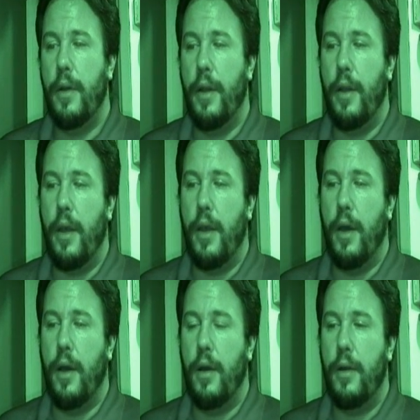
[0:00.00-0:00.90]
Then they
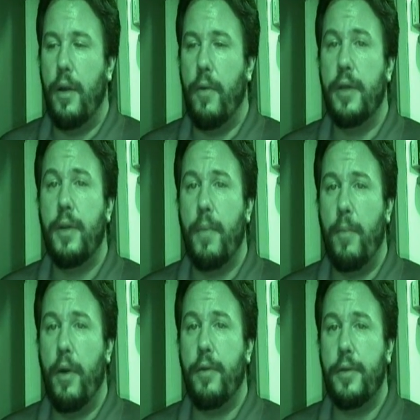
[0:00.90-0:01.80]
arrested my
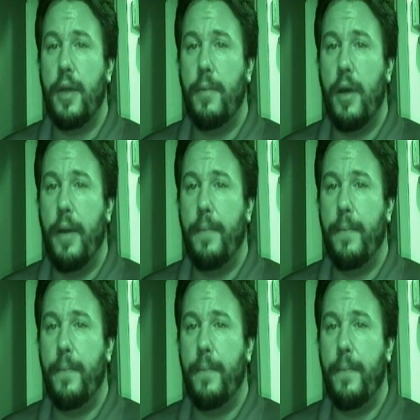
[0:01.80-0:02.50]
brother at the same time.